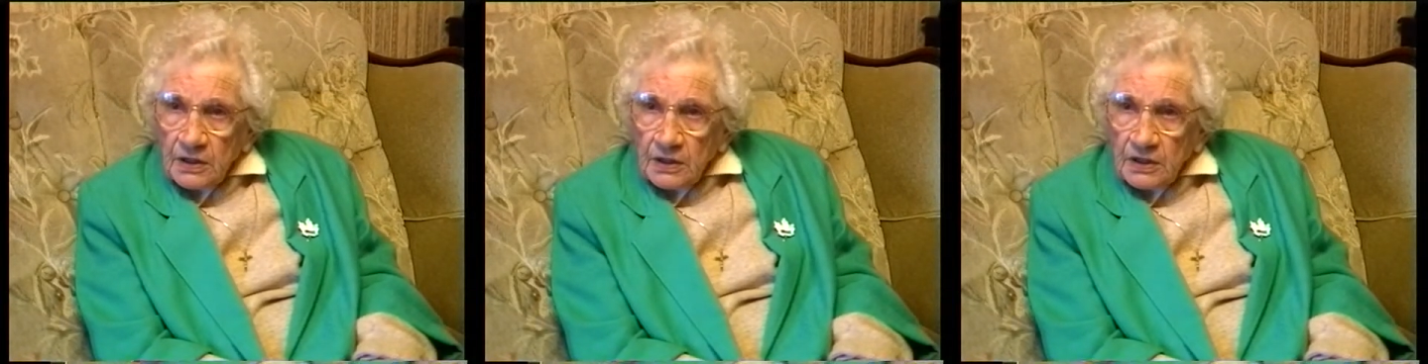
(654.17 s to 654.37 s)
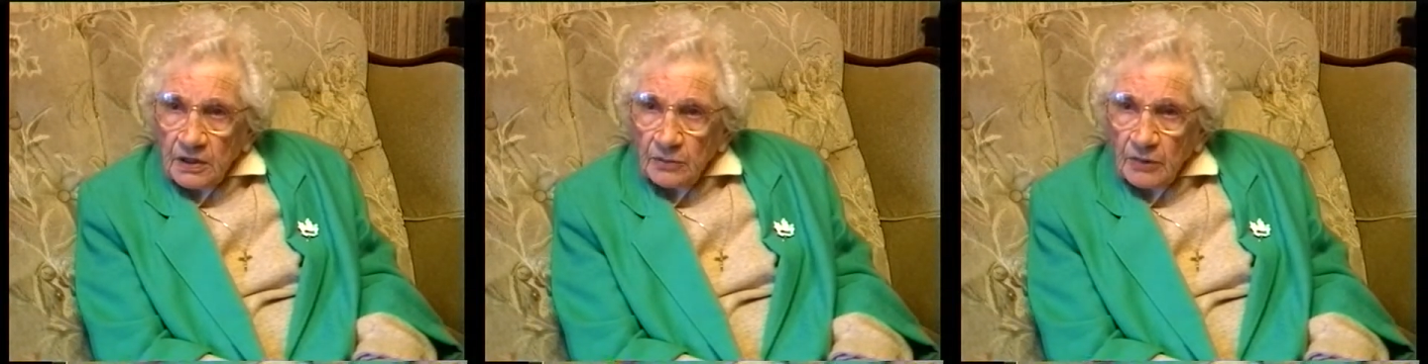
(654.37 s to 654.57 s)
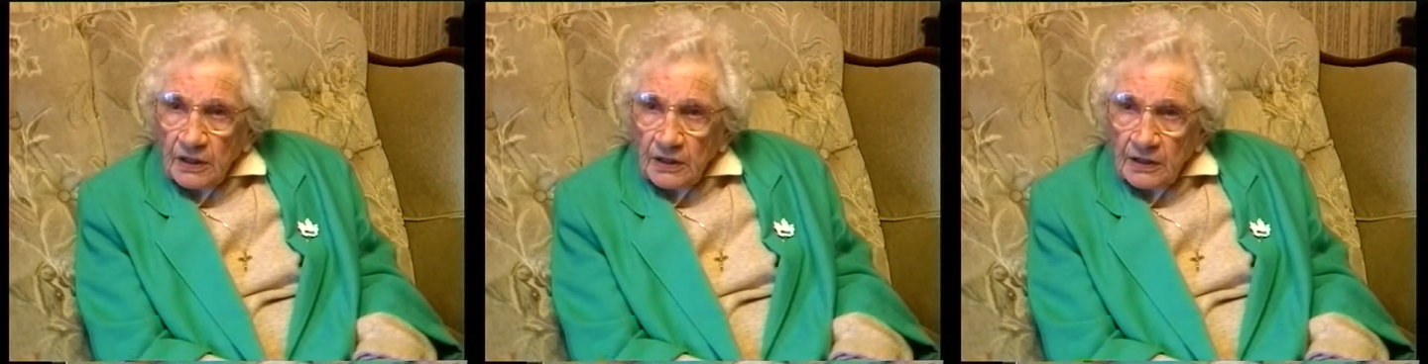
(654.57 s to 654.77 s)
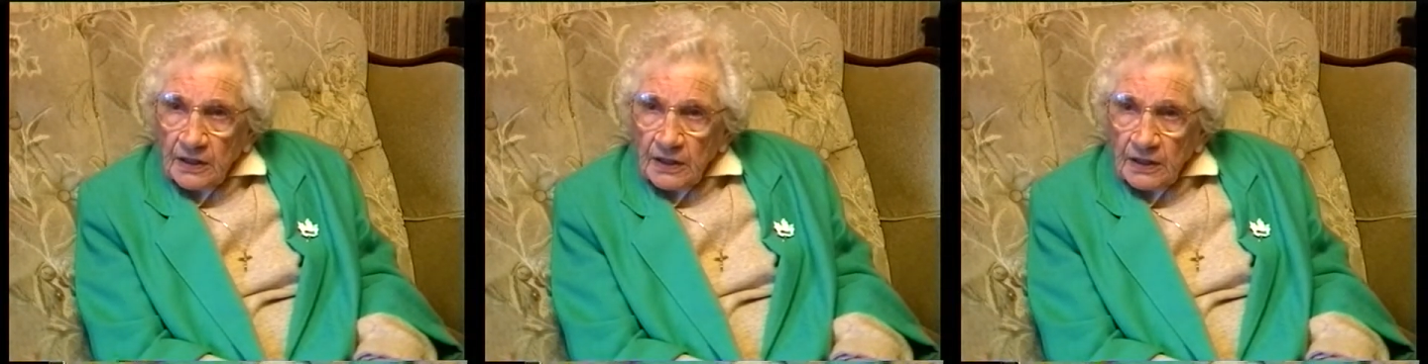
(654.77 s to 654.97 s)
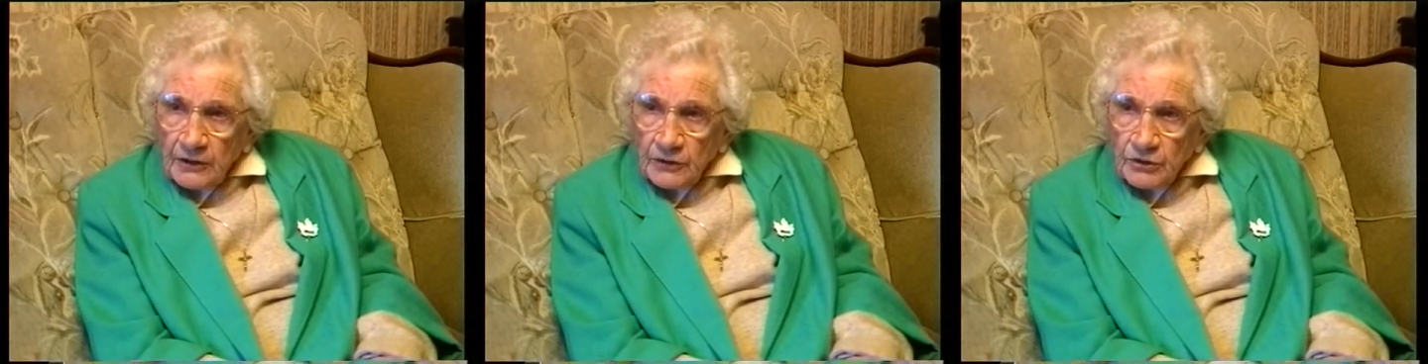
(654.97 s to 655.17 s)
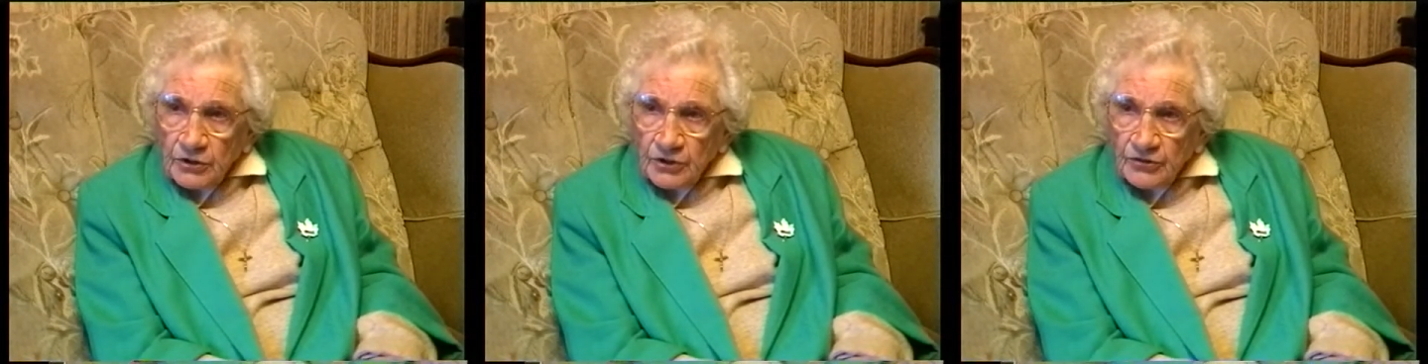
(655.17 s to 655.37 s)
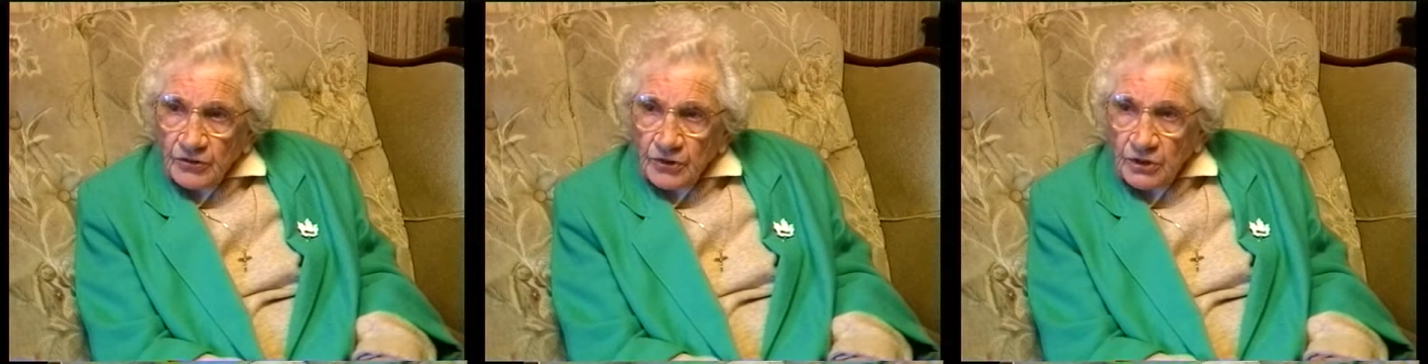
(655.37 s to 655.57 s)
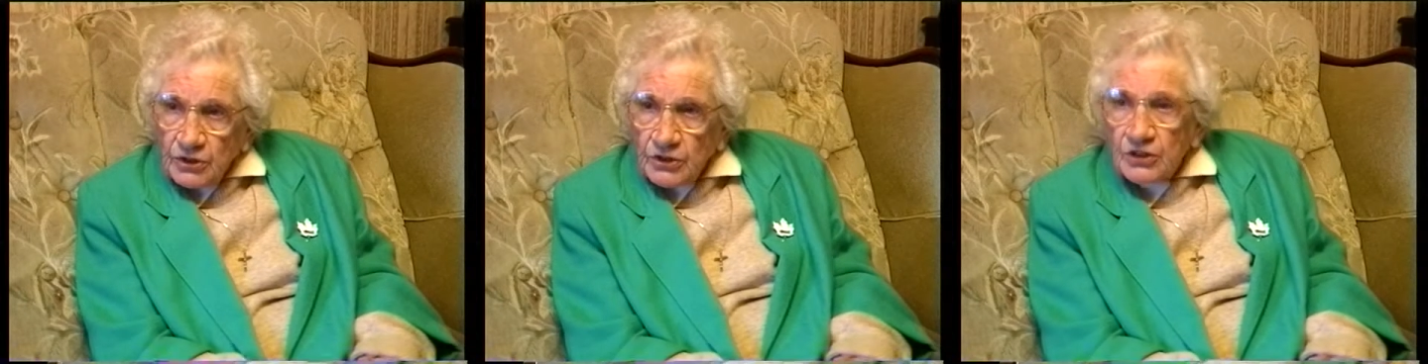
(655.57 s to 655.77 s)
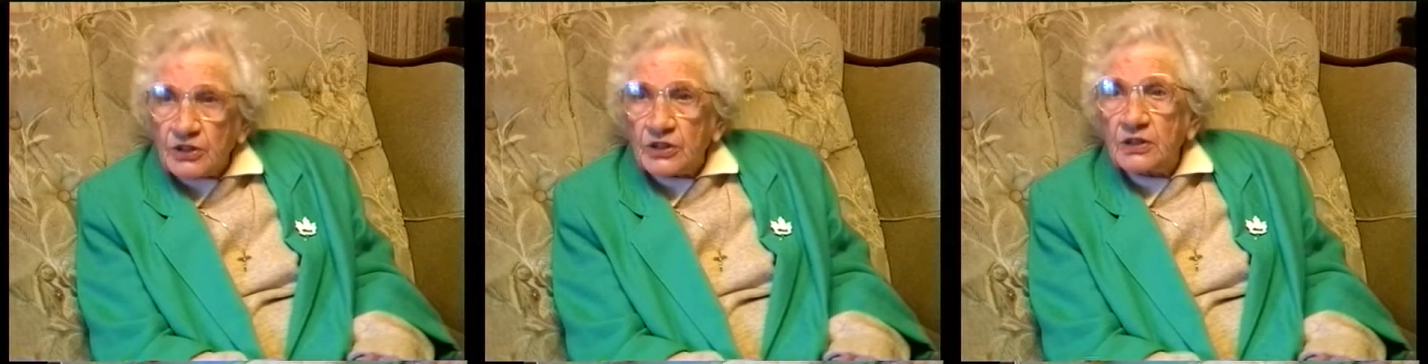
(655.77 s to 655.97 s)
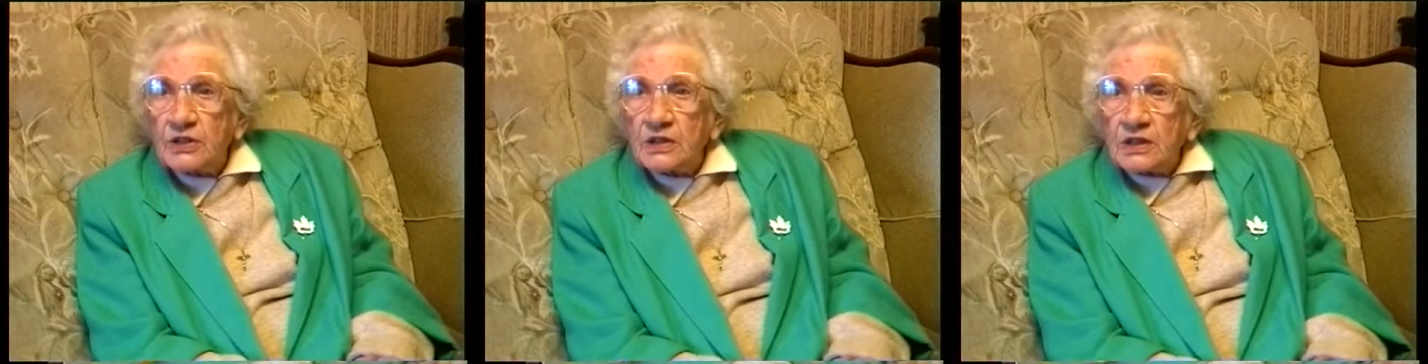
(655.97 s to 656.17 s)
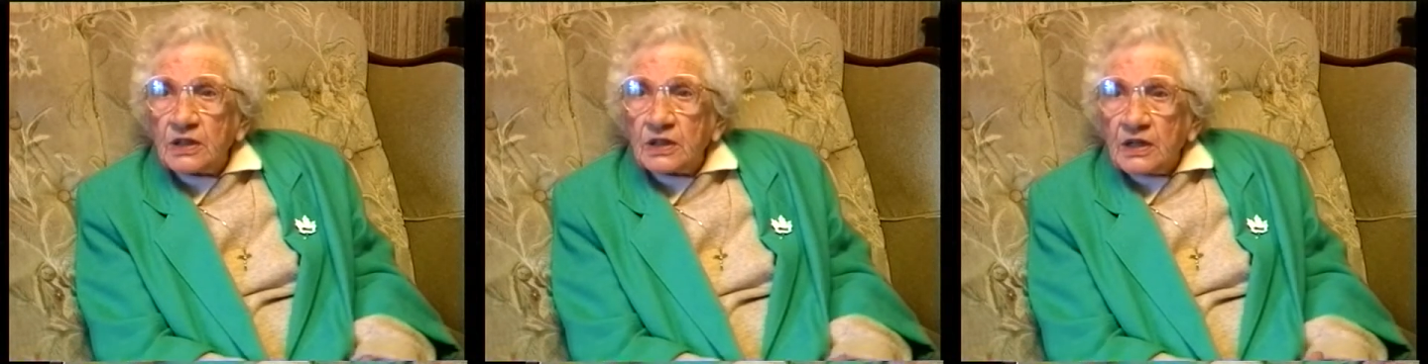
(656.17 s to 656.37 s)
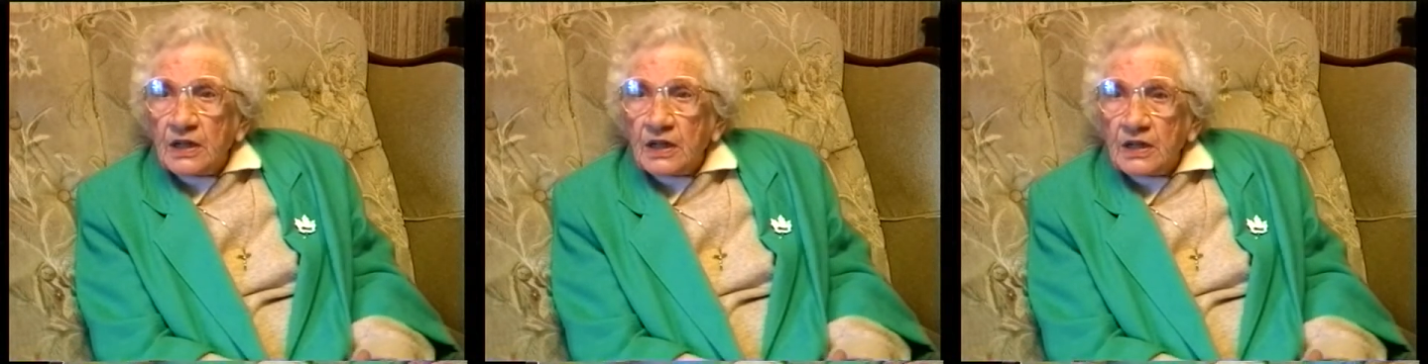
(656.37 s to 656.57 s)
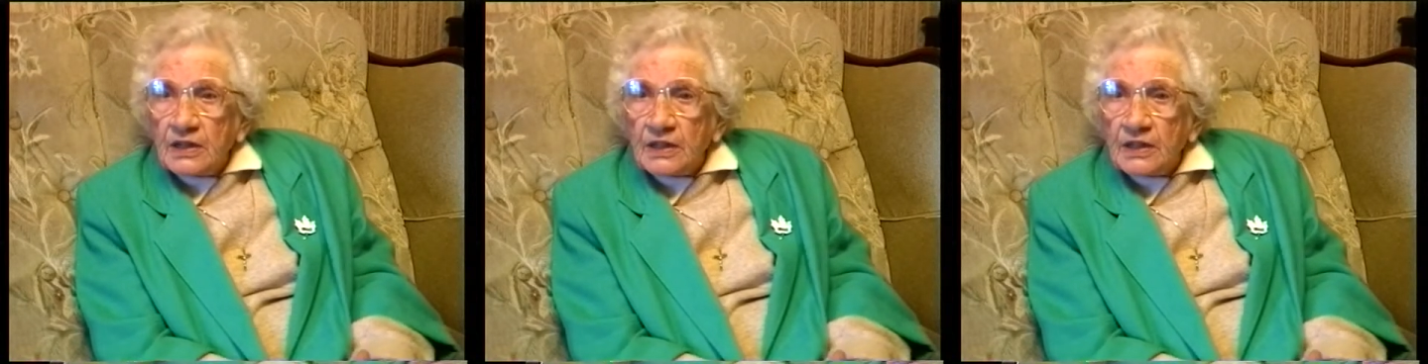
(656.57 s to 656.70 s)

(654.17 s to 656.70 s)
to make letters first, and